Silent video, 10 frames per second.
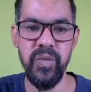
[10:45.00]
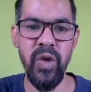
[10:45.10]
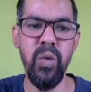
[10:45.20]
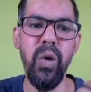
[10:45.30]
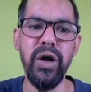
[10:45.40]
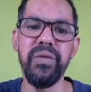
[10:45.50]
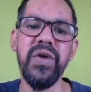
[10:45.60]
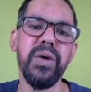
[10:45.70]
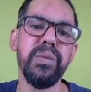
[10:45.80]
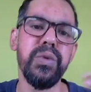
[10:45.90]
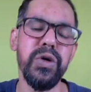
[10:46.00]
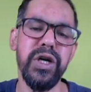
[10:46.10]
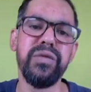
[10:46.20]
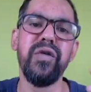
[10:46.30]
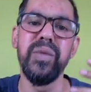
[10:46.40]
what we
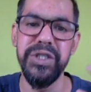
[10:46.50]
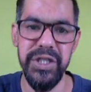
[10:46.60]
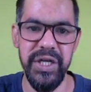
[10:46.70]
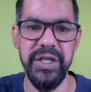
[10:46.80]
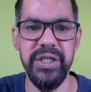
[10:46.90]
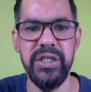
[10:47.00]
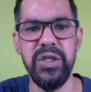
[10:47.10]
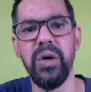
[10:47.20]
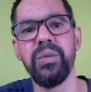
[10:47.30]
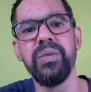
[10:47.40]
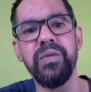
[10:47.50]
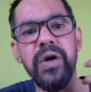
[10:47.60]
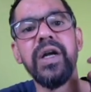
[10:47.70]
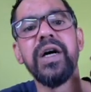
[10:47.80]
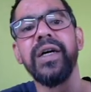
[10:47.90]
imported from other countries or
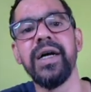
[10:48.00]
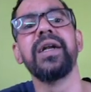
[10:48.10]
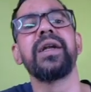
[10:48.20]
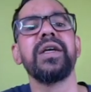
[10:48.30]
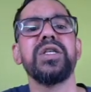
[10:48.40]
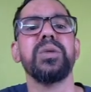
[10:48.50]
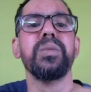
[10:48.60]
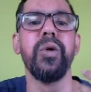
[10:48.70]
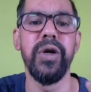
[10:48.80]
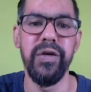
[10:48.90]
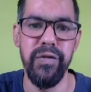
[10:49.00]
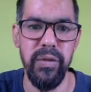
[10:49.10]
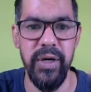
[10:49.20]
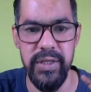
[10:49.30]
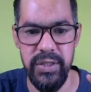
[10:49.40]
what other countries imported
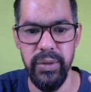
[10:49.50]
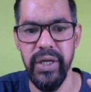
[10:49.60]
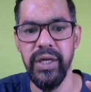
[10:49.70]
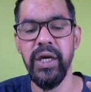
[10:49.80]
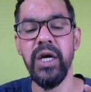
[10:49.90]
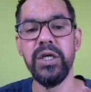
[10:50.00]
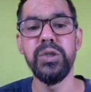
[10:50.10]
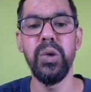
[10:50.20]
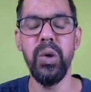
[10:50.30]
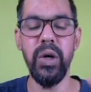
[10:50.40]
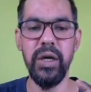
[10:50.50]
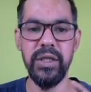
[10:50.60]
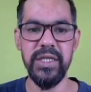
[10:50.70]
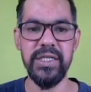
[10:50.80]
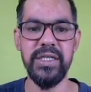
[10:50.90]
from us. Okay, so
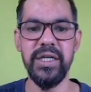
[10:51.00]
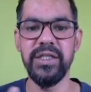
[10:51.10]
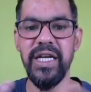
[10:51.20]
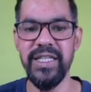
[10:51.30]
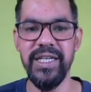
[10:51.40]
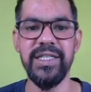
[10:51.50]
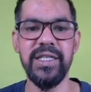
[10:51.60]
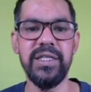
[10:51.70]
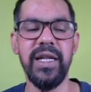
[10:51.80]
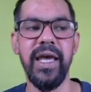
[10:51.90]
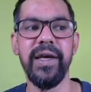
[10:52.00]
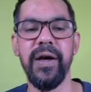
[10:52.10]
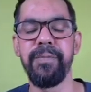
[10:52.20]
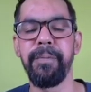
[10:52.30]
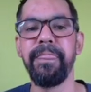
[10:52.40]
this transactions like
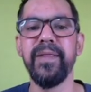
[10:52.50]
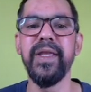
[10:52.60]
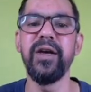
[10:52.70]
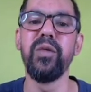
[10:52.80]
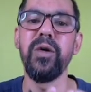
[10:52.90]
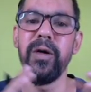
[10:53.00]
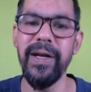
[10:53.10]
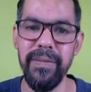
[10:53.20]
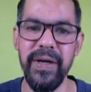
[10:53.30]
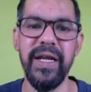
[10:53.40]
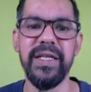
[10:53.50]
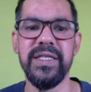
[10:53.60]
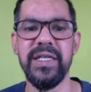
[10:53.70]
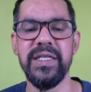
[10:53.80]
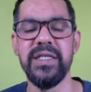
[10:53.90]
the overall
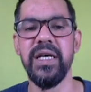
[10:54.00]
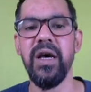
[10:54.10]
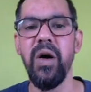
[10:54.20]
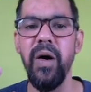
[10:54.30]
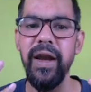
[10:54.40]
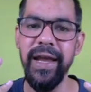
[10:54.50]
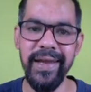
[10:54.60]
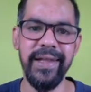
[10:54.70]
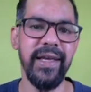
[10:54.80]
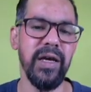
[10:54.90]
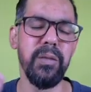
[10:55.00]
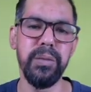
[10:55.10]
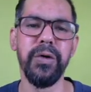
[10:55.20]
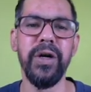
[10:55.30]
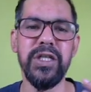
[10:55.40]
remittances or anything,
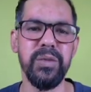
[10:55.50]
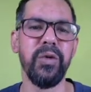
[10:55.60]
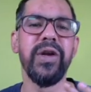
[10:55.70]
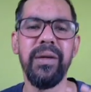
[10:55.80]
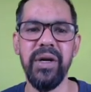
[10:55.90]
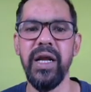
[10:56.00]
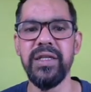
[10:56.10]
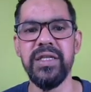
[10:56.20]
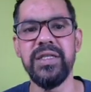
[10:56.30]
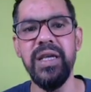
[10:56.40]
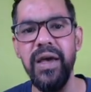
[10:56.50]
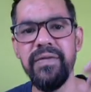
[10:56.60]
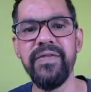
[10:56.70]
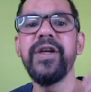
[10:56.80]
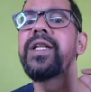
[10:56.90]
import, export, remittances,
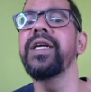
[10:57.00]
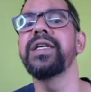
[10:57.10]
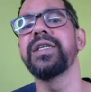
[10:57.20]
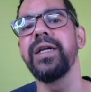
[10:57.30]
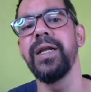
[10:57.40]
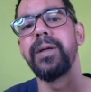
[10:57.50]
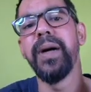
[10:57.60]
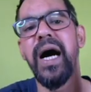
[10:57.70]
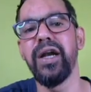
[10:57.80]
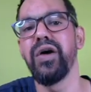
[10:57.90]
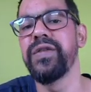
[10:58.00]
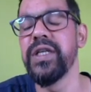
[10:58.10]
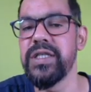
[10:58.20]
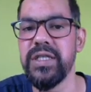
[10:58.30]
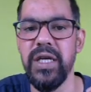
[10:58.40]
everything is generally part of
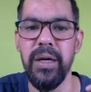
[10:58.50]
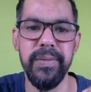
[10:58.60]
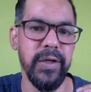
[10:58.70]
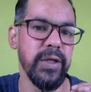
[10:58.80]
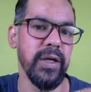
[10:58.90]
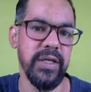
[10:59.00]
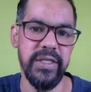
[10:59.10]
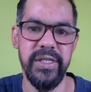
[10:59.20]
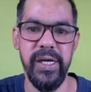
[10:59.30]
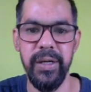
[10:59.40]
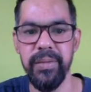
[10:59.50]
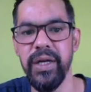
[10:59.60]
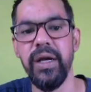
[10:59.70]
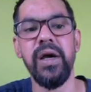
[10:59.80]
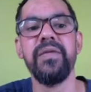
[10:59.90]
this particular
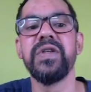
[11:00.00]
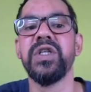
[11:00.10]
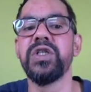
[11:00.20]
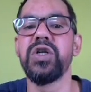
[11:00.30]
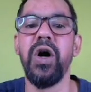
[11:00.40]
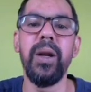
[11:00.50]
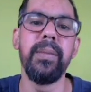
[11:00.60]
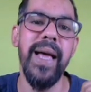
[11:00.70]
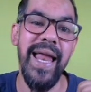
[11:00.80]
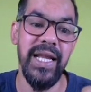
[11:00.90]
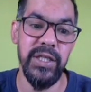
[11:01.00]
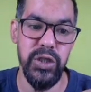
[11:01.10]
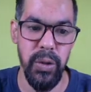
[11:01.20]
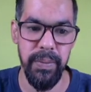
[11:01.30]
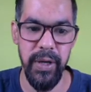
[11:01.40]
statement which is called balance
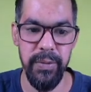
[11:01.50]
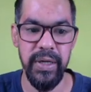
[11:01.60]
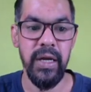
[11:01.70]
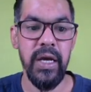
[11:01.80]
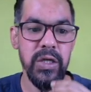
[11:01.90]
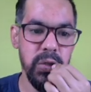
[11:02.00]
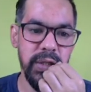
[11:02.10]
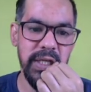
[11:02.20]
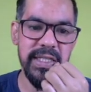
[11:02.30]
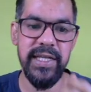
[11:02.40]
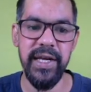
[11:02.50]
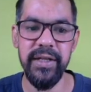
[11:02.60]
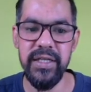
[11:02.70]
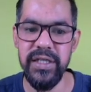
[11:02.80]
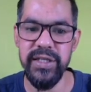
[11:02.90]
of payment. So this
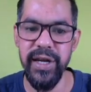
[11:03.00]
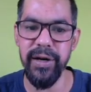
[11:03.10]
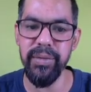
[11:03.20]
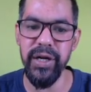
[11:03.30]
statement